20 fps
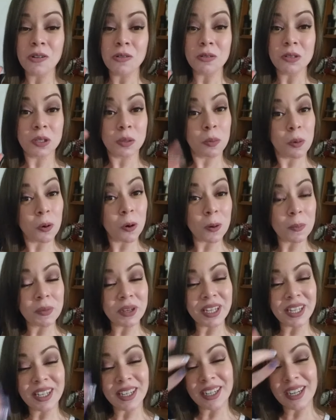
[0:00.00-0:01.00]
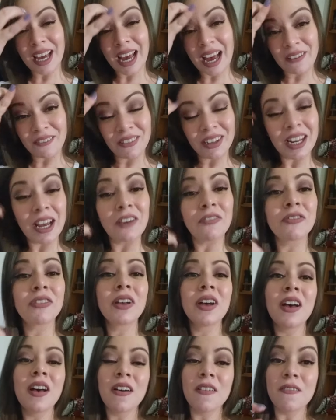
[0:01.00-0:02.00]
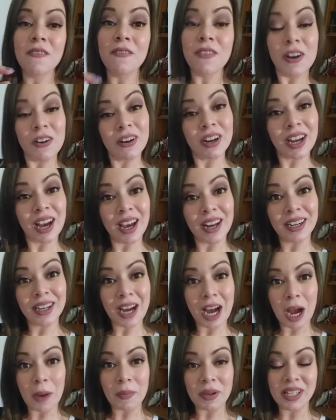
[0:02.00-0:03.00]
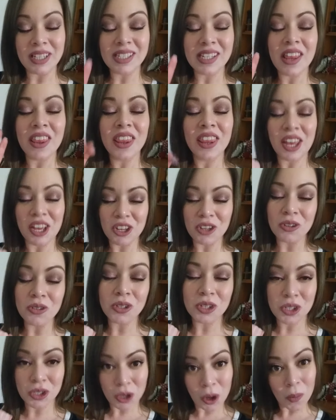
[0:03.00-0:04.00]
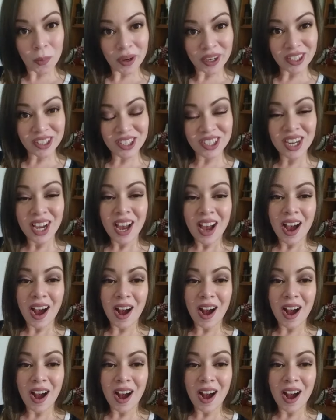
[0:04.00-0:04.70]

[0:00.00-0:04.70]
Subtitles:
who support me and have left very kind comments. Thank you so much.